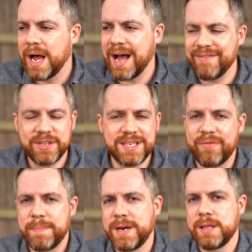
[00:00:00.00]
I've just
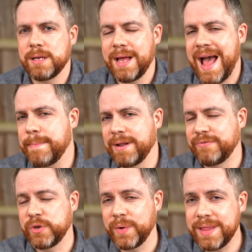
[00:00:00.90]
never been in the habit
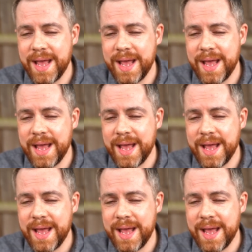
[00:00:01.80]
of doing